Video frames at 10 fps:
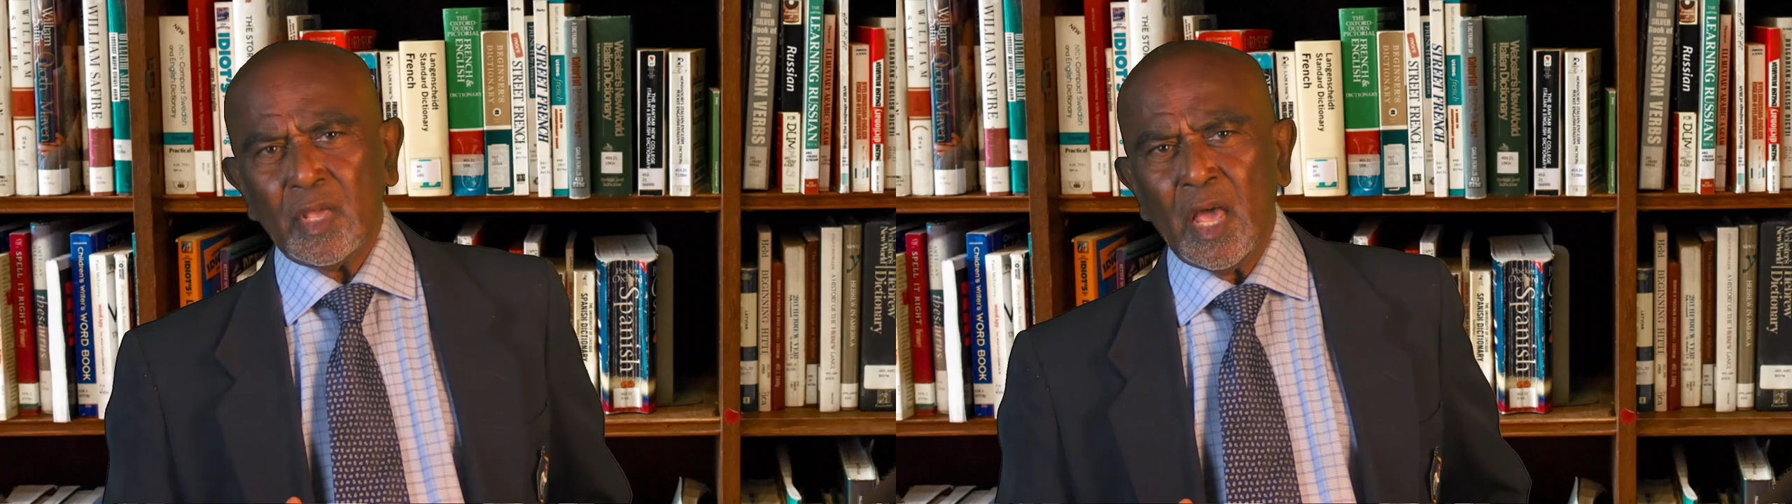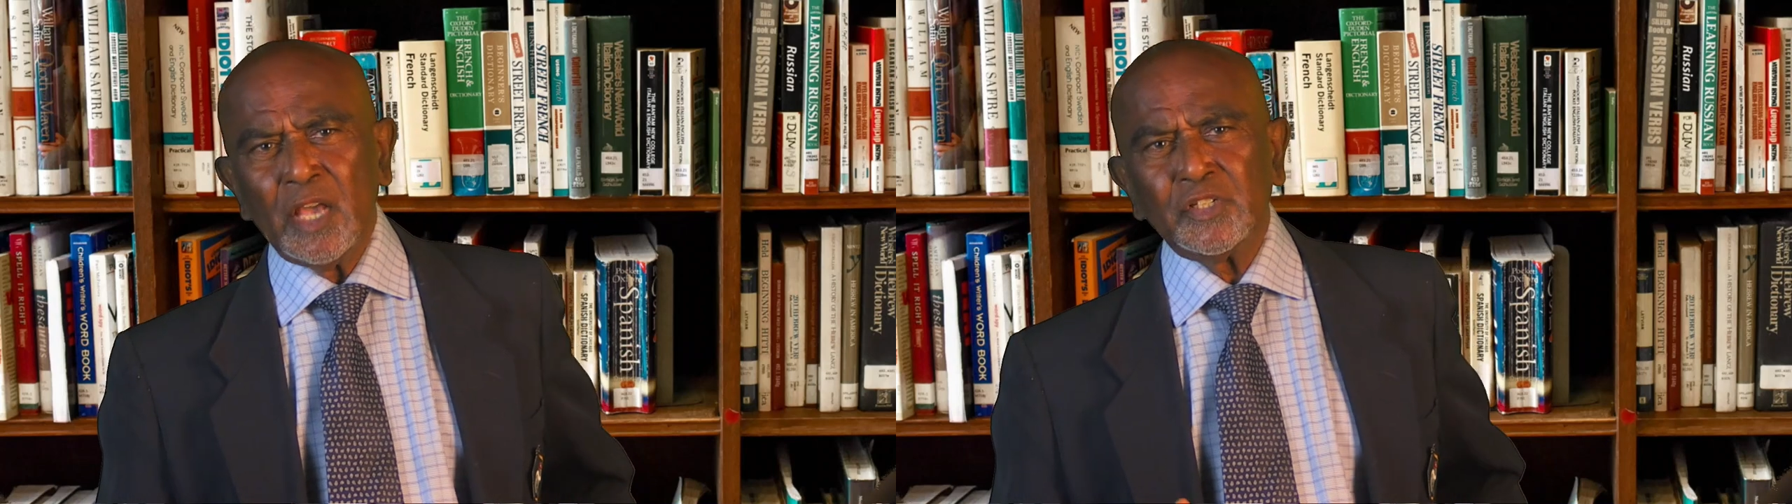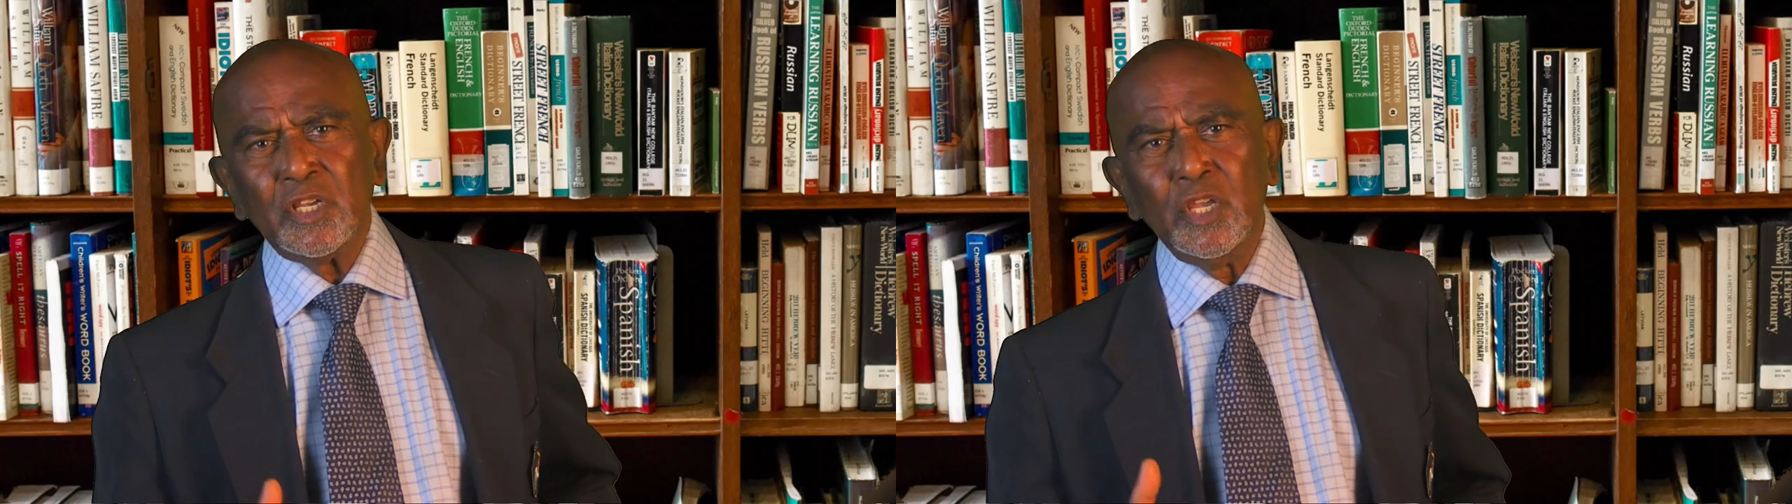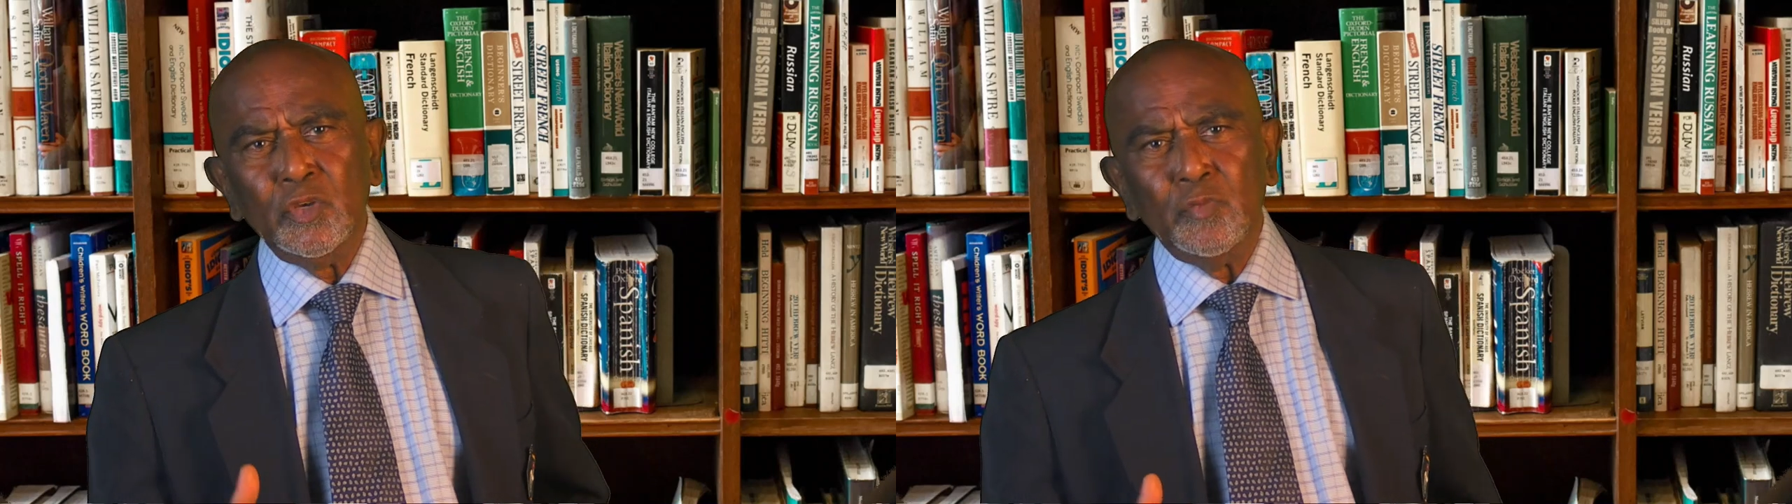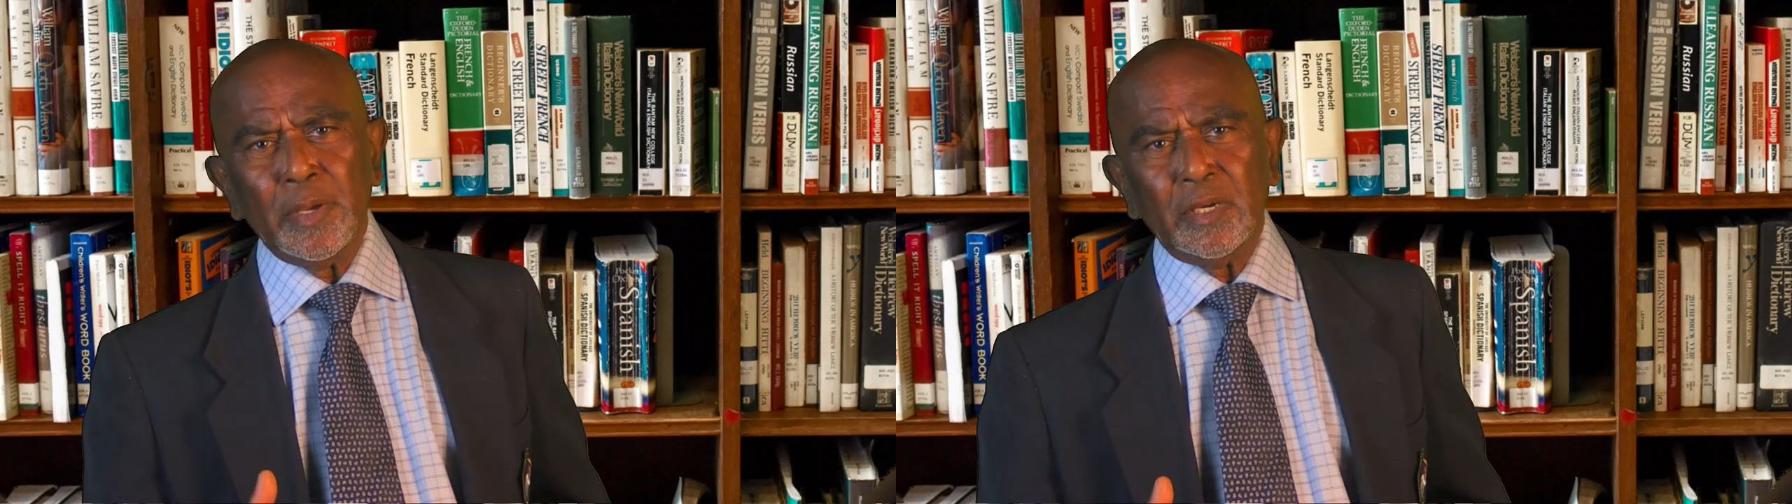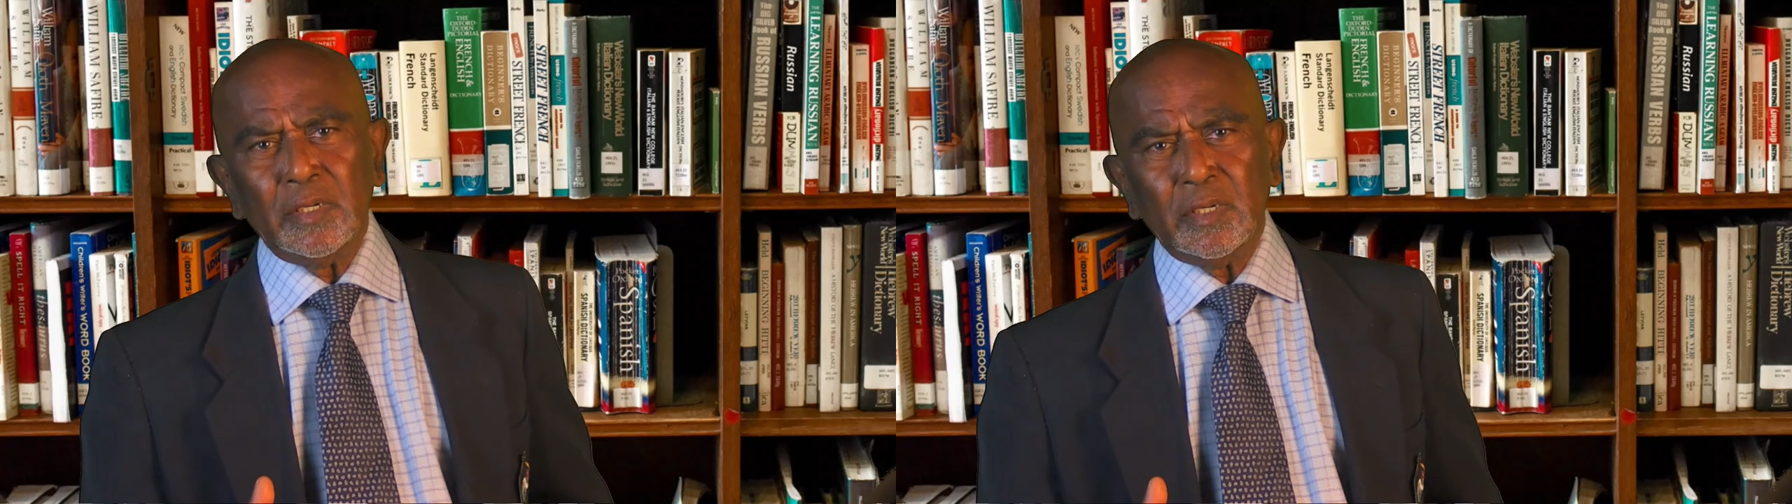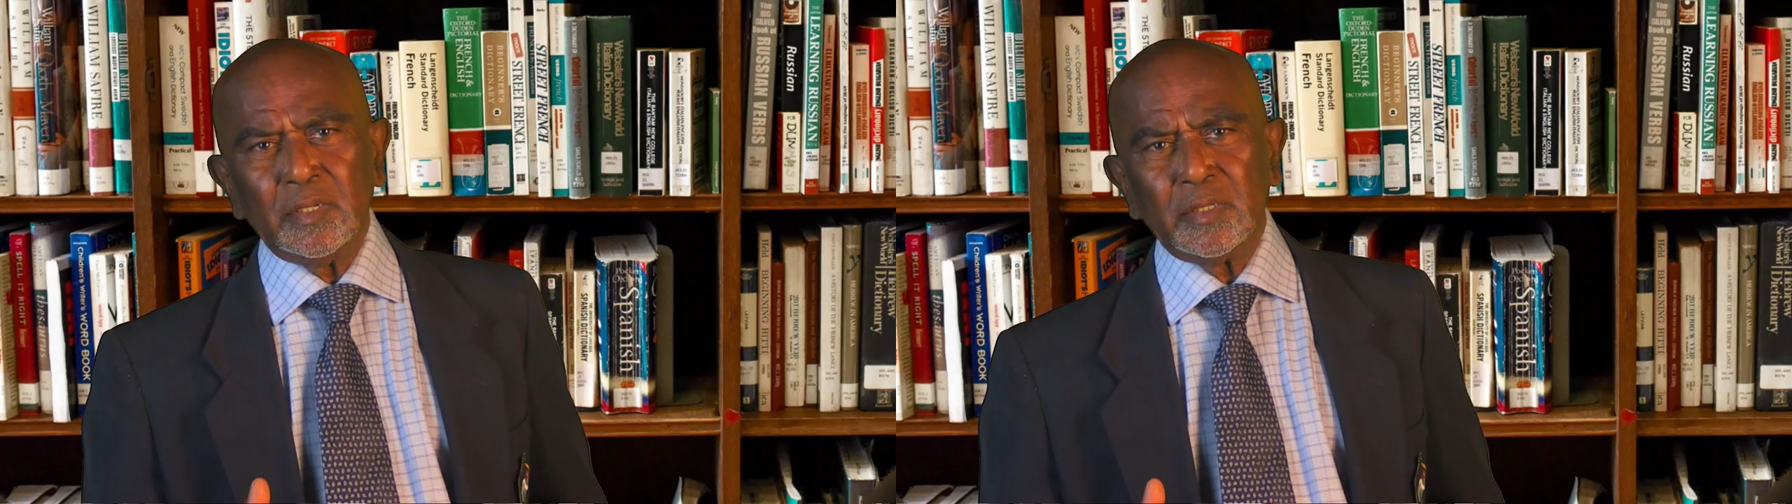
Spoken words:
as a humane